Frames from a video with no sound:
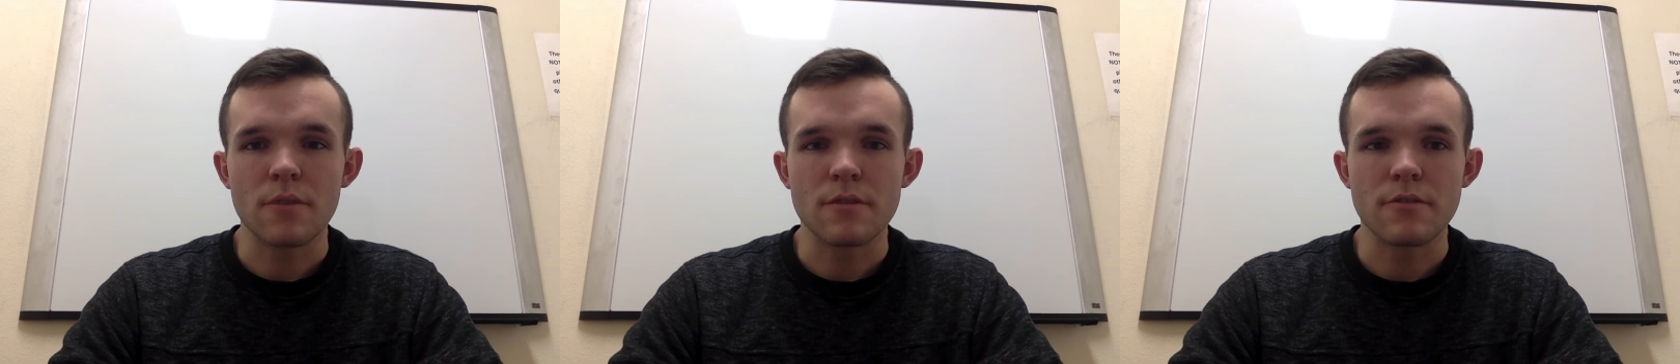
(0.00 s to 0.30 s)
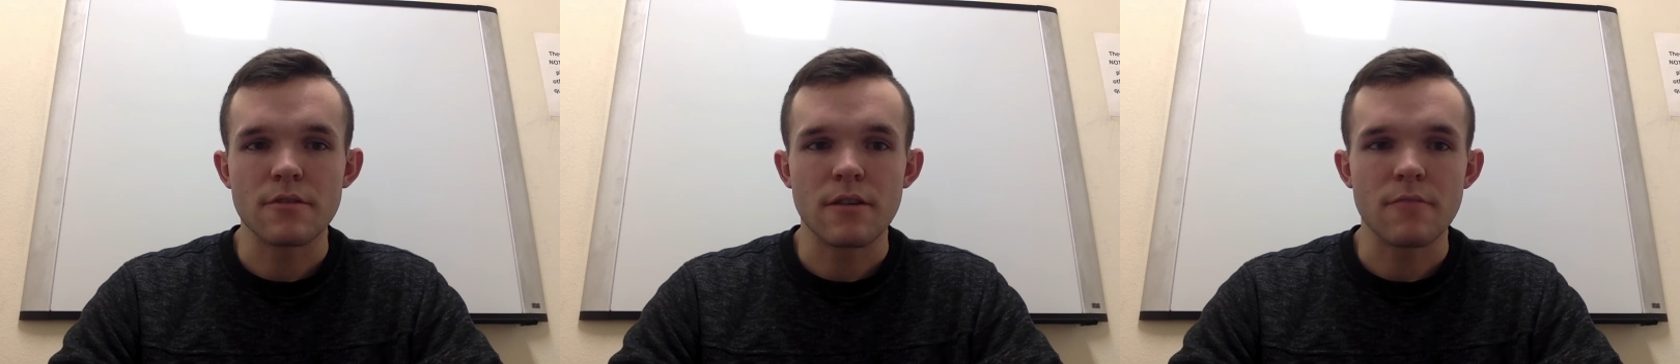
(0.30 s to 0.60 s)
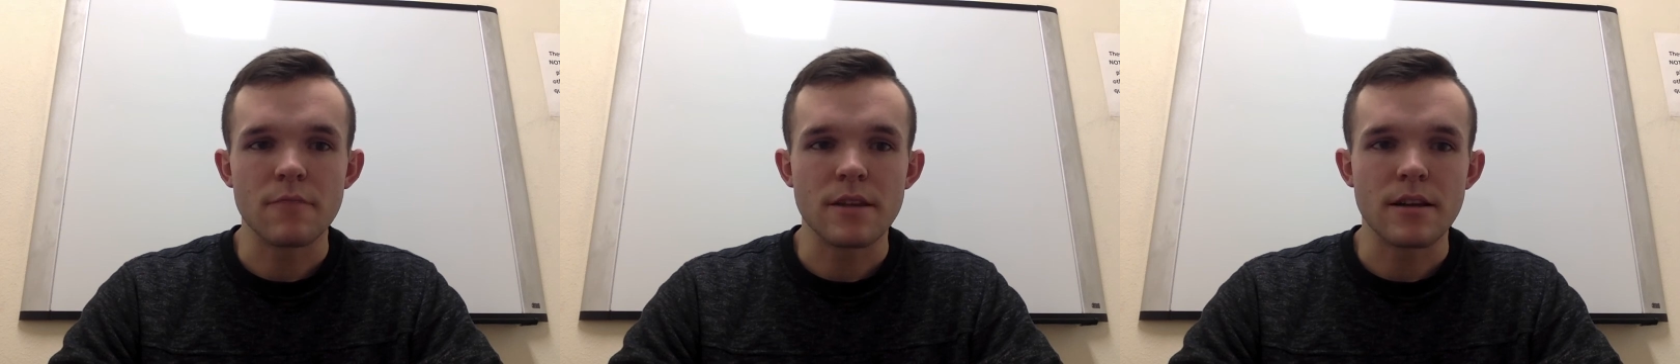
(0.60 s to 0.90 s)
lose a lot of
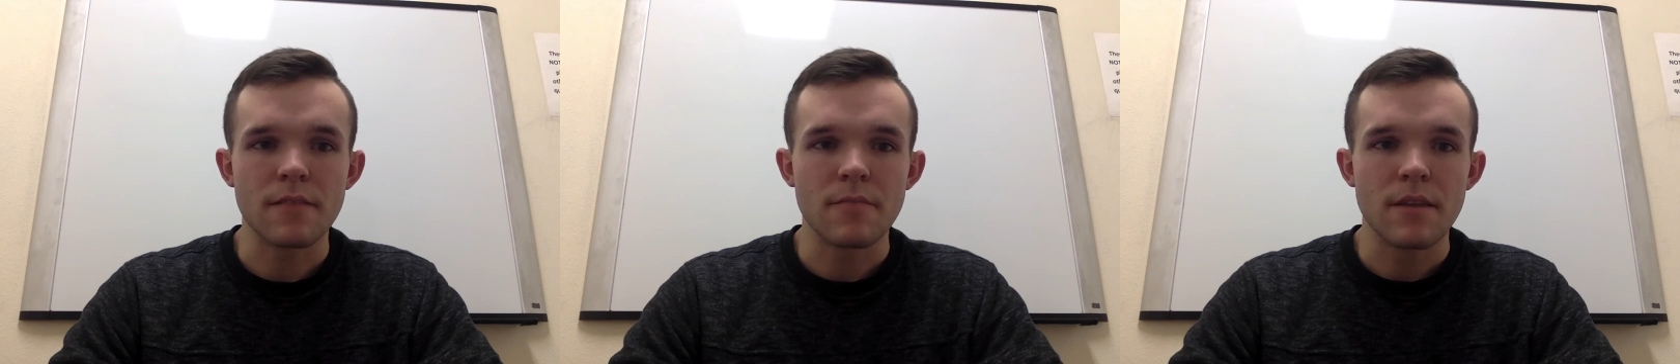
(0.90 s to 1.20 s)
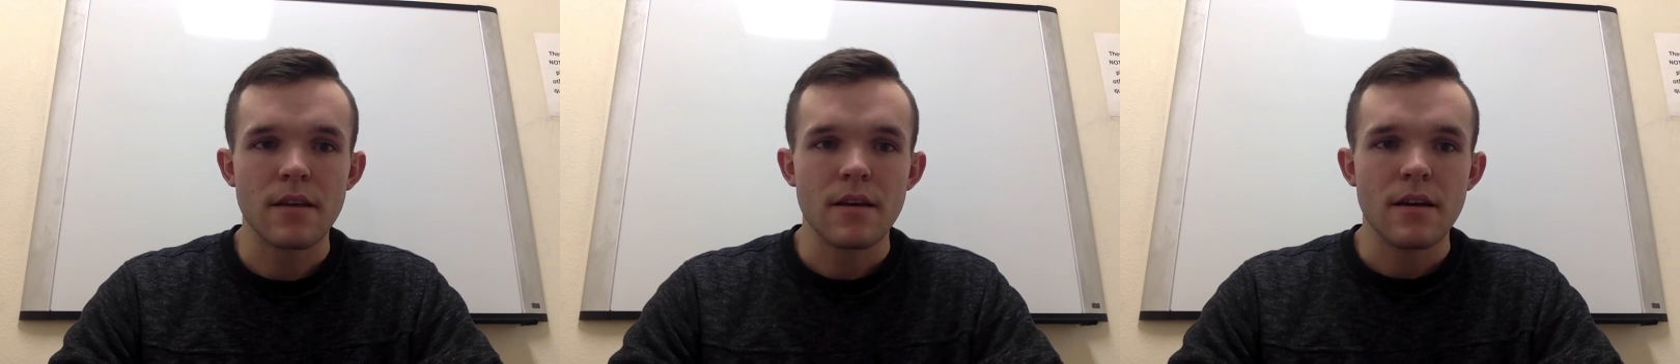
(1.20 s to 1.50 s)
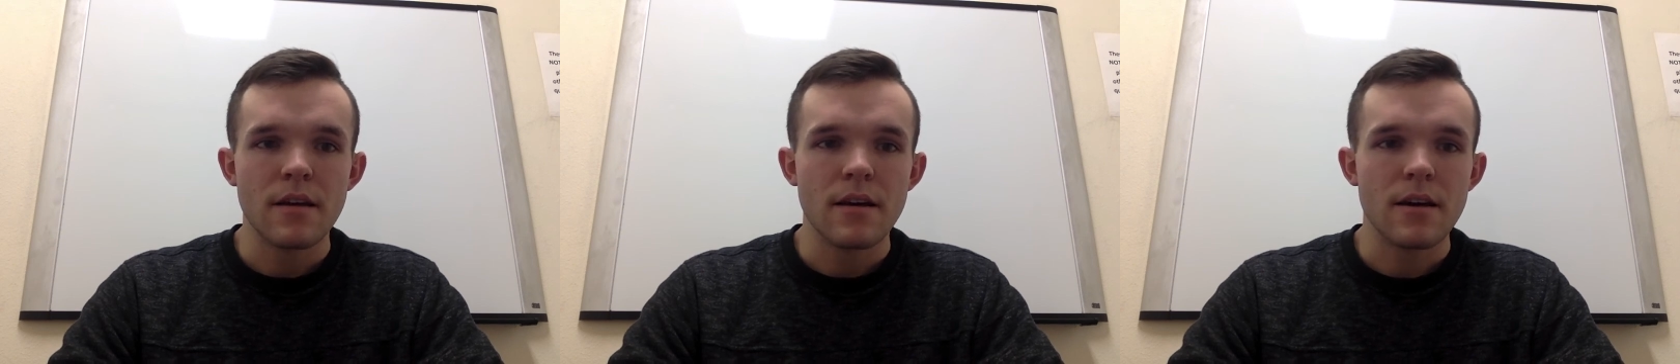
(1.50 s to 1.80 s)
meaning.
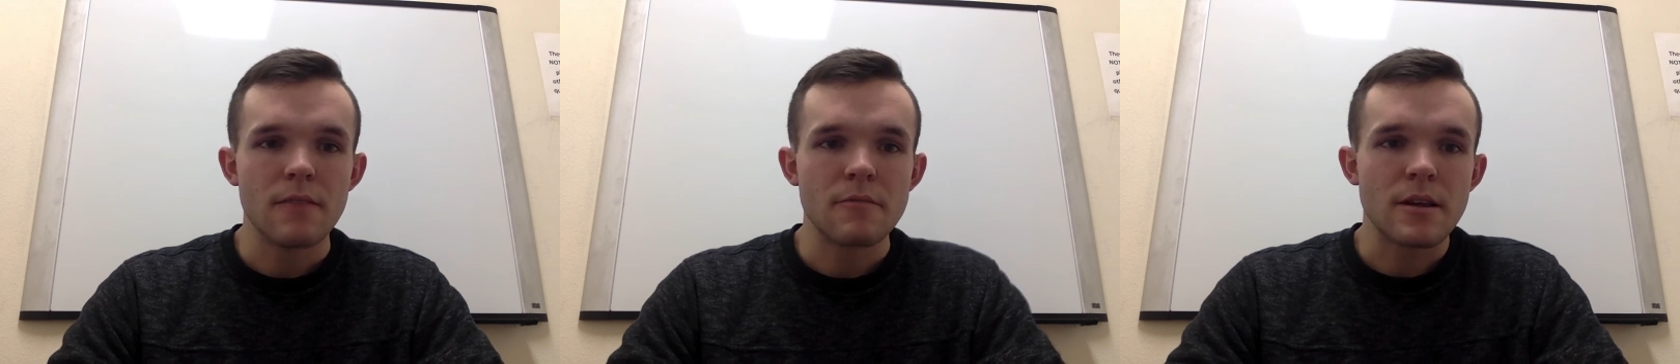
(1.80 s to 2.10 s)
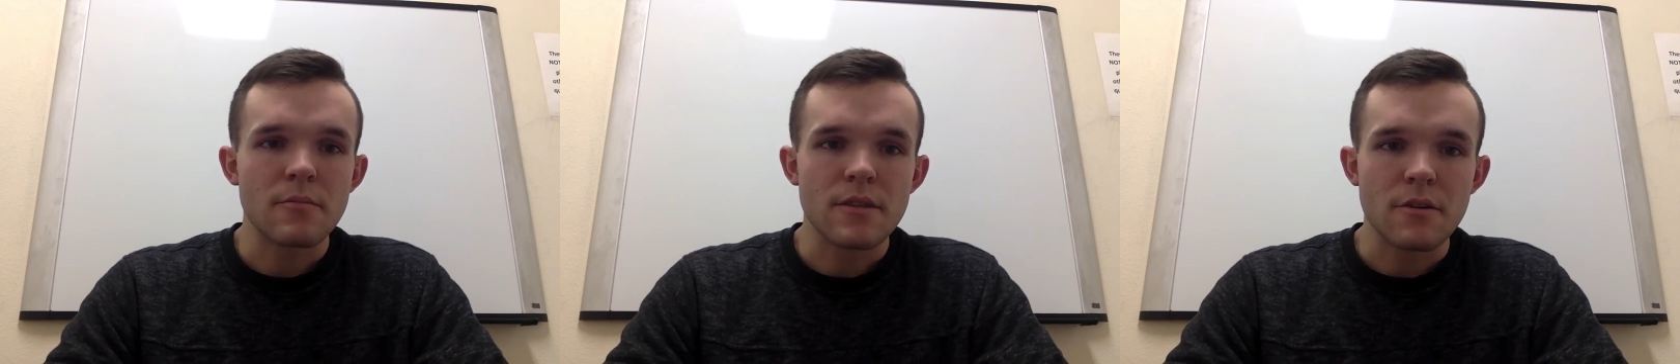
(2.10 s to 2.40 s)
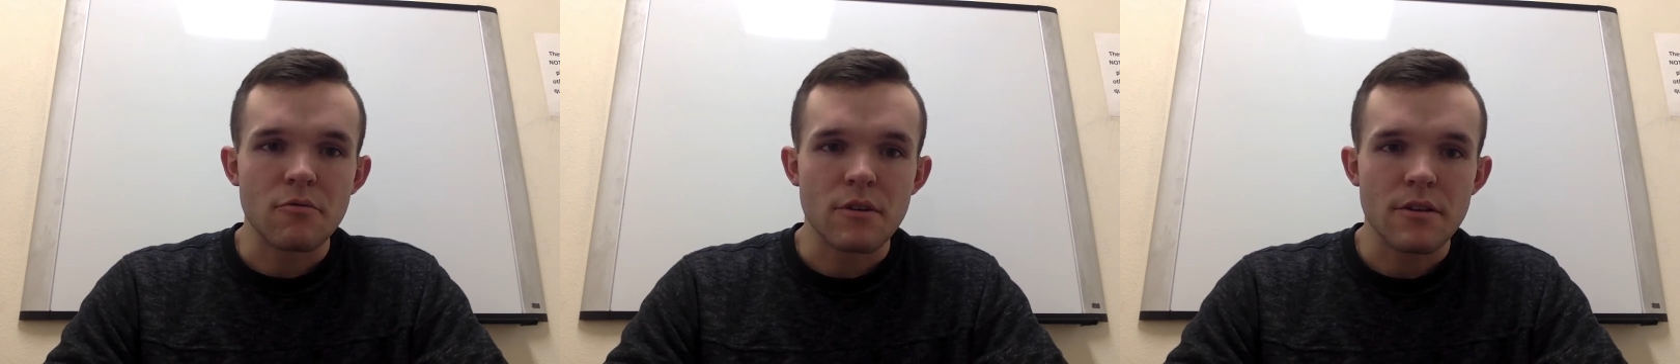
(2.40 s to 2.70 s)
Same
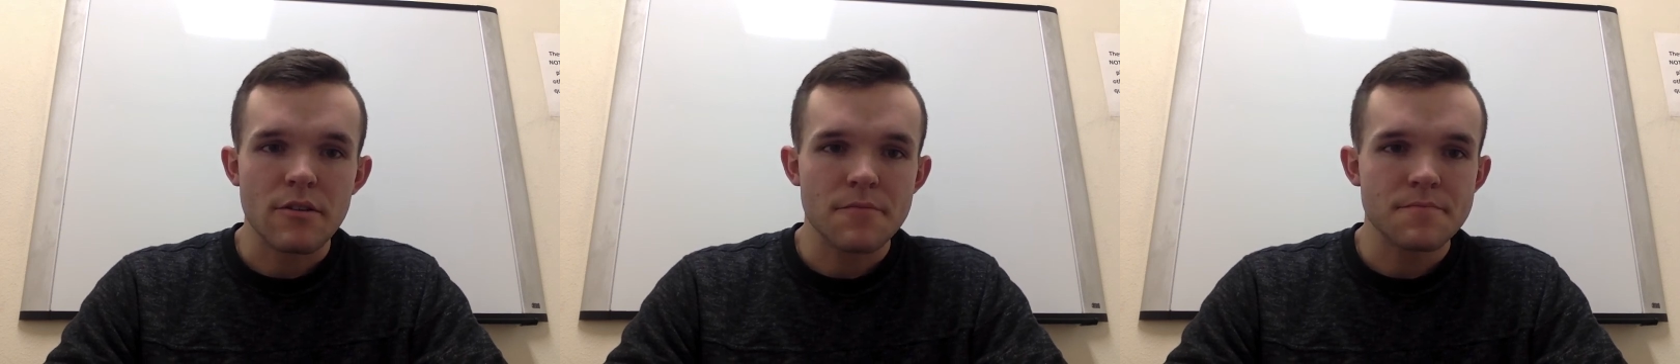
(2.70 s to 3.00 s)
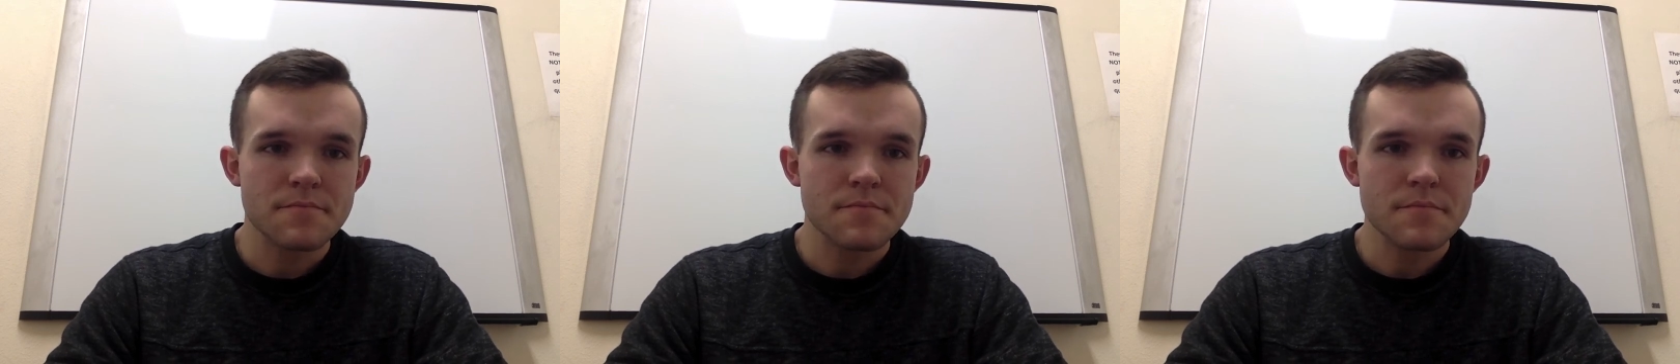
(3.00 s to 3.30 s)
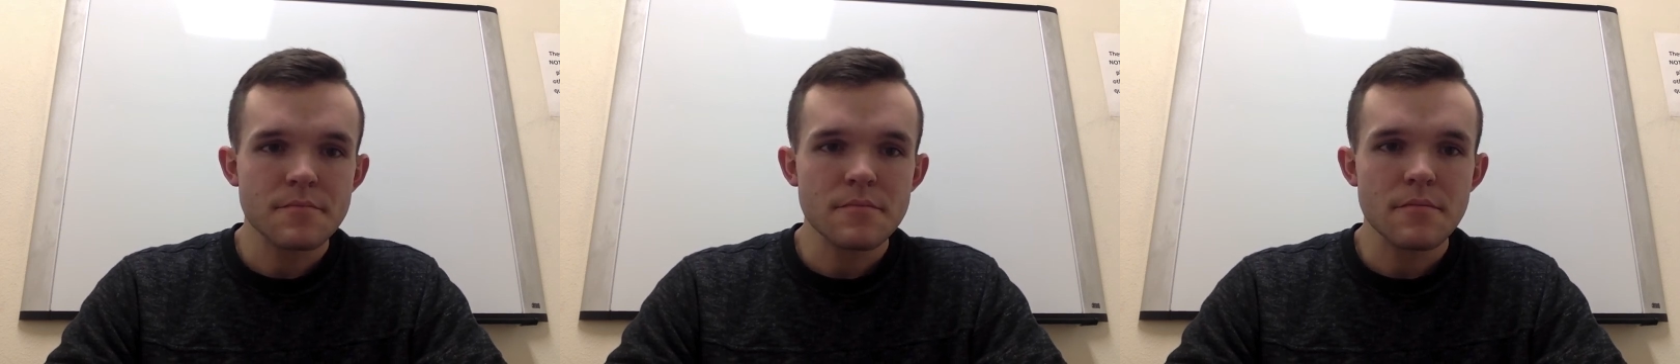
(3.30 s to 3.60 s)
thing with
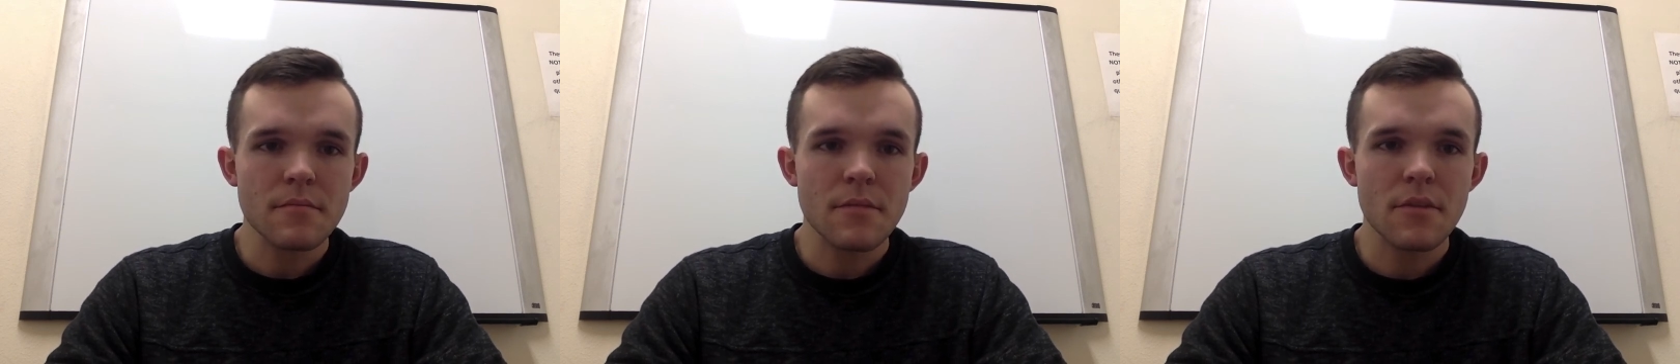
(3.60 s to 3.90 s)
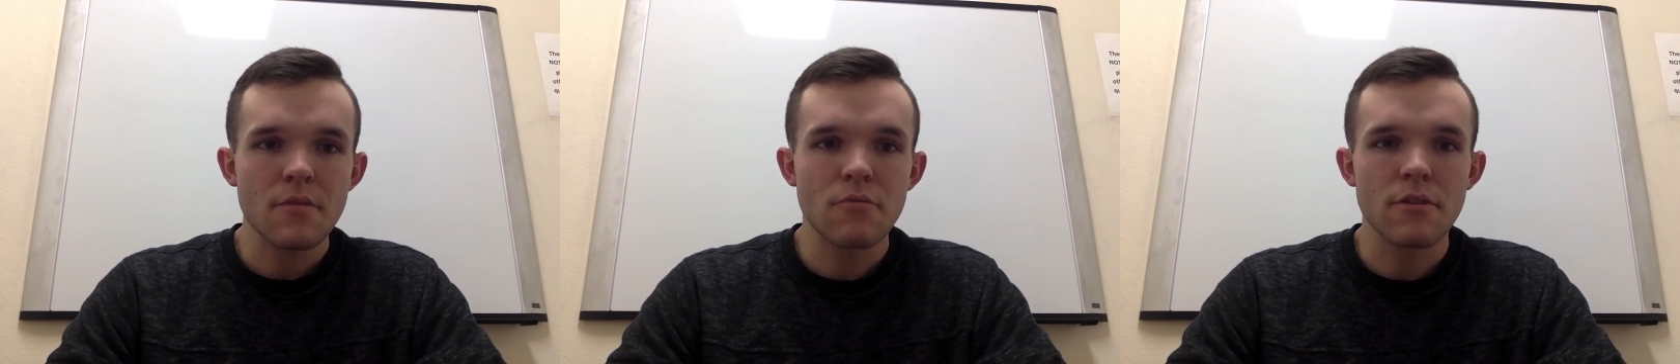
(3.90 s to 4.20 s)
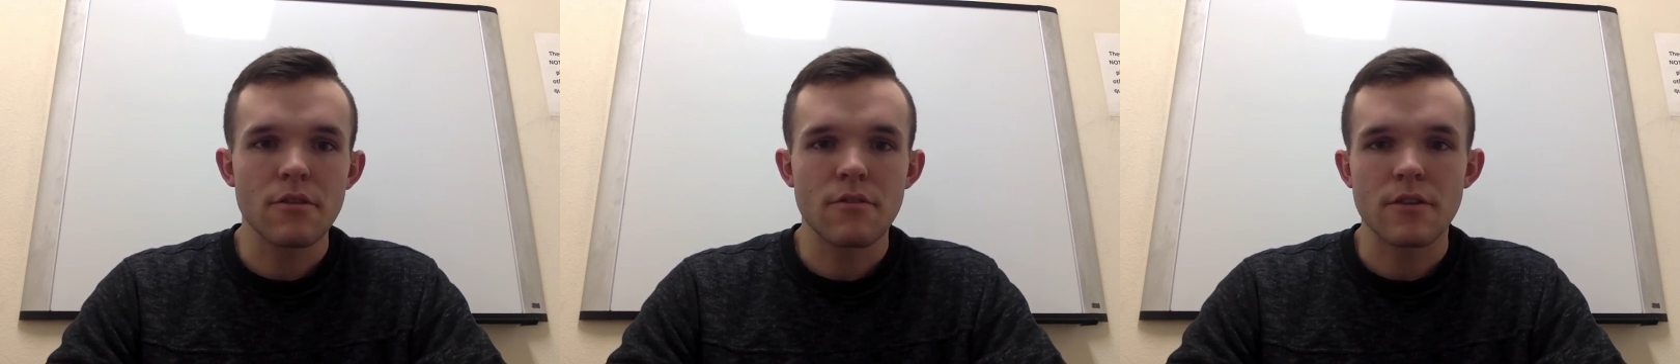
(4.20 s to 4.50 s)

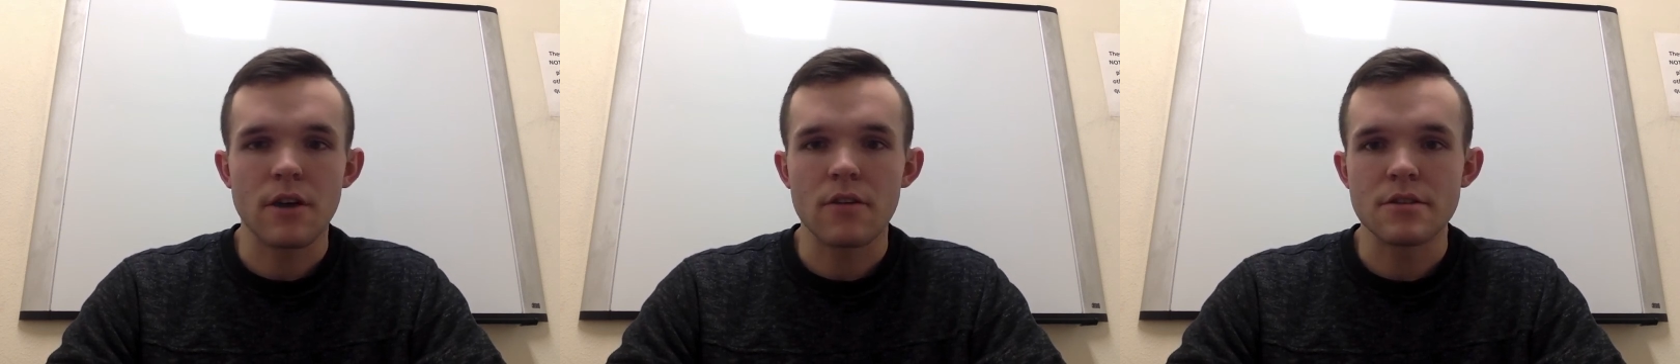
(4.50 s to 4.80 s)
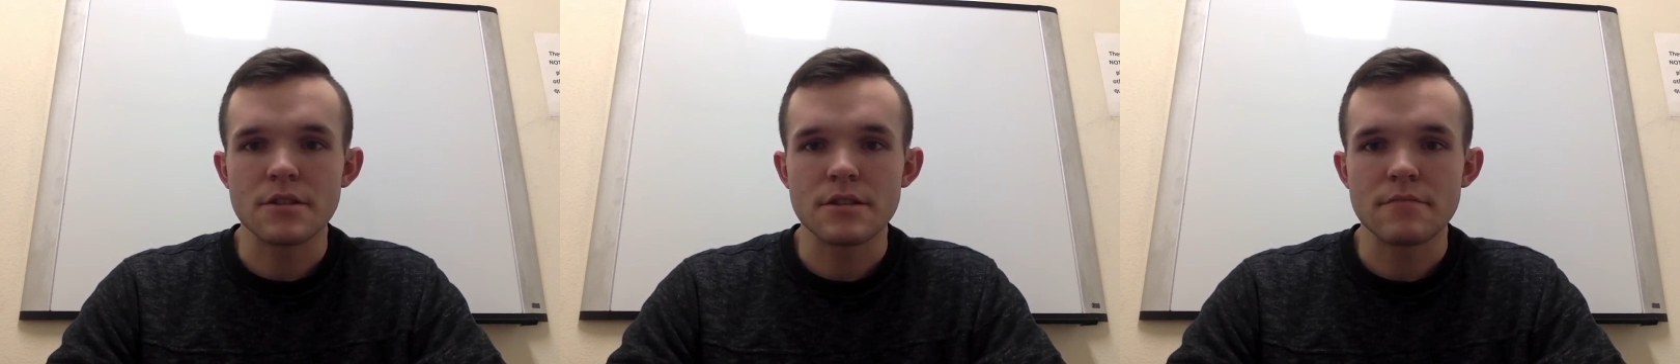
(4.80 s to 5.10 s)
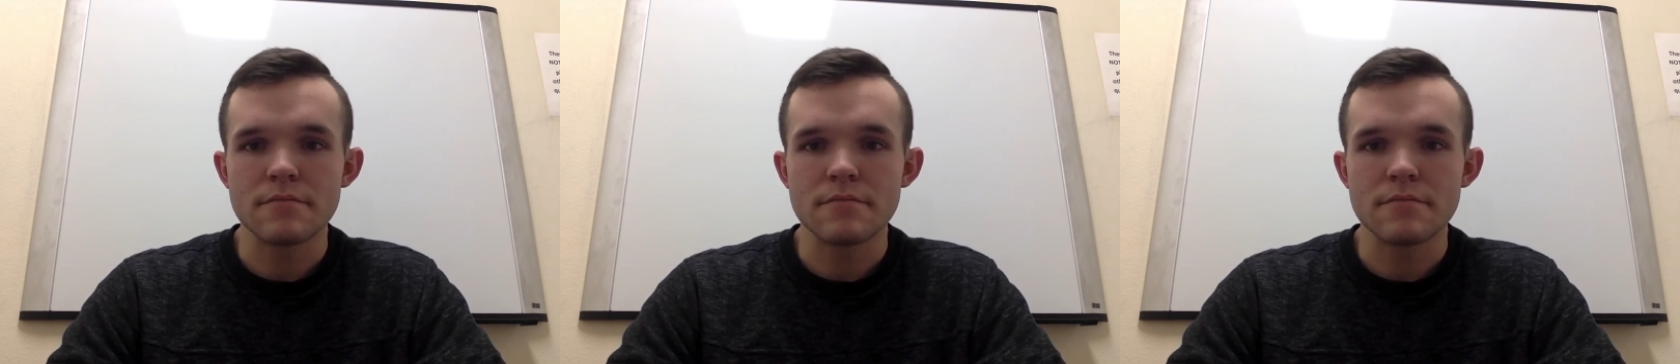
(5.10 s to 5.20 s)
phonology.